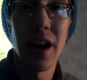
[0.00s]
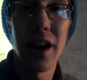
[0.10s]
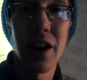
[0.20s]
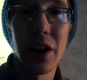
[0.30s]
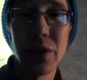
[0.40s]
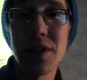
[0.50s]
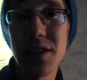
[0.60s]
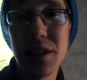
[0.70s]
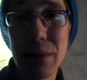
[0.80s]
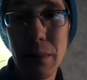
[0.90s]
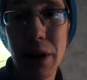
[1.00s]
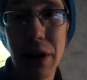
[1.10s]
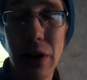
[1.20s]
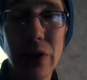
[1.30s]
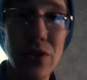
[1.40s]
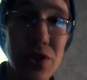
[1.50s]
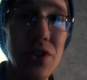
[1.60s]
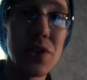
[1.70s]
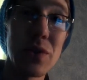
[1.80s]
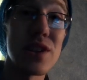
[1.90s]
And not only see him, but they're
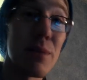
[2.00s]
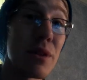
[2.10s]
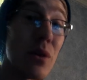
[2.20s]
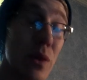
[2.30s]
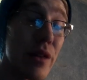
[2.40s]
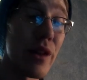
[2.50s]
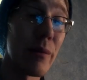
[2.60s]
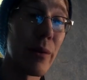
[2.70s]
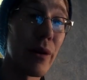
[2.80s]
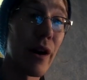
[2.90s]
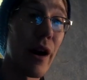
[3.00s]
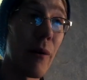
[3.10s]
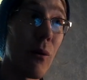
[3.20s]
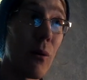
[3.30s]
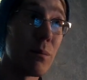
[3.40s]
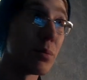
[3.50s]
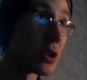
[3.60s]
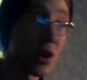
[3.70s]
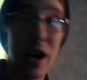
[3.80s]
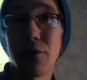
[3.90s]
usually doing something with him,
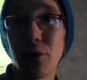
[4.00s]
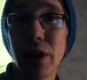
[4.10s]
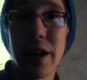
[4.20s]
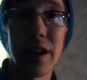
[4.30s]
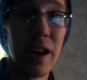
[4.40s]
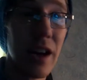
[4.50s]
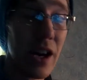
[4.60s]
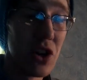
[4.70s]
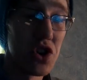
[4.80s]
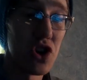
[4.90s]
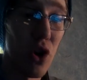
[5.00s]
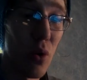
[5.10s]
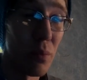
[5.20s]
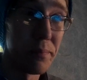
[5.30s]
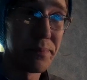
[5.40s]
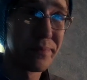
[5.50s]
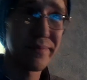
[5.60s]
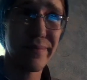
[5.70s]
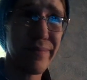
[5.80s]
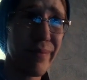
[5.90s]
bushcraft related. So
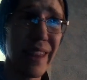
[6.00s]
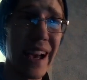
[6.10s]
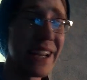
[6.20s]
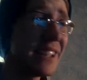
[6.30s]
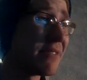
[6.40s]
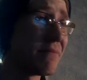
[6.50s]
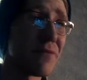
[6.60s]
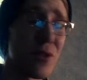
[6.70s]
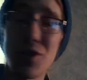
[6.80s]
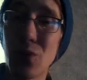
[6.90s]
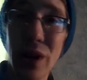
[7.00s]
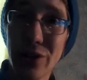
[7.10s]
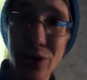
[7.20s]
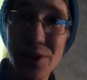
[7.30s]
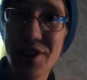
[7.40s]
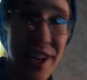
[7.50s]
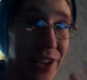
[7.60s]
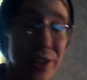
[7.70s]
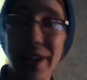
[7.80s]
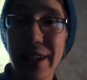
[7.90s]
I didn't, for whatever reason, I
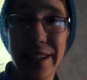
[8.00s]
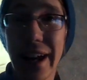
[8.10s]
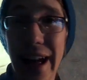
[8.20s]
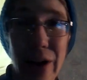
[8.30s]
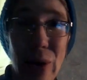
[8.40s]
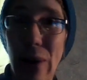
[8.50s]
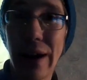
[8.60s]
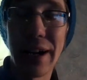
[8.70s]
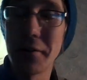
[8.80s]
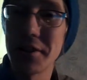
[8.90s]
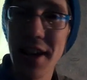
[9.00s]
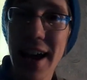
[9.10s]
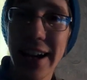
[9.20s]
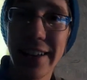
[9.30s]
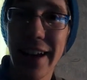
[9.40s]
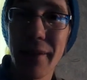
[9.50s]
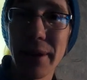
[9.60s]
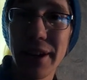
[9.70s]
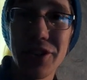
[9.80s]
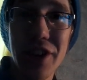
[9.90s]
couldn't get that out while I was hanging in the
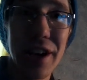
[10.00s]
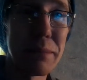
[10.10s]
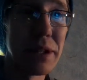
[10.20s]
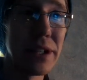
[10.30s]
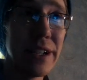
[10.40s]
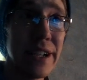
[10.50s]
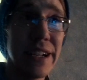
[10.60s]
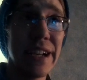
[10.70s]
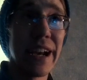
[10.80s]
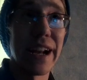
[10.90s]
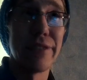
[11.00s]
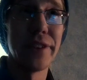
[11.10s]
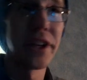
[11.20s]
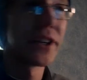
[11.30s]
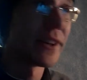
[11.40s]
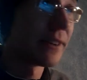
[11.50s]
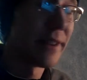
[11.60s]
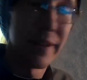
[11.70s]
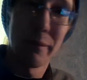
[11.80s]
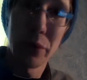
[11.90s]
hammock drinking a beer. And I figured
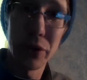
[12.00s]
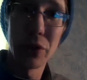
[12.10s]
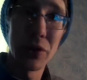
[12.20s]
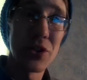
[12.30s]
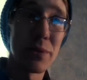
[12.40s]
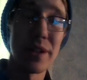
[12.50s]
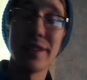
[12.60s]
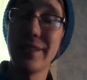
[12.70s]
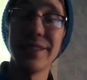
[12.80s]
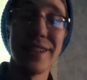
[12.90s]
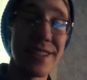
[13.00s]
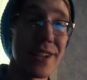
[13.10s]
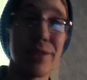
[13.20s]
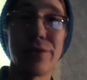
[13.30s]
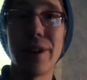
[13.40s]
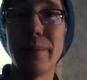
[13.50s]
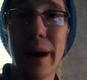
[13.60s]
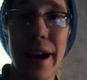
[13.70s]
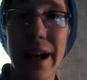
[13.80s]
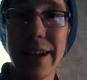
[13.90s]
Bully Woodsman, he's a good friend of
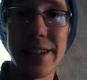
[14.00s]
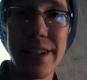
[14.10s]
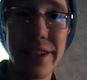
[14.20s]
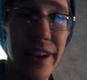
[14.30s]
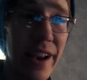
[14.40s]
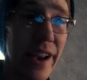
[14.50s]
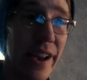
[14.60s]
mine, I consider.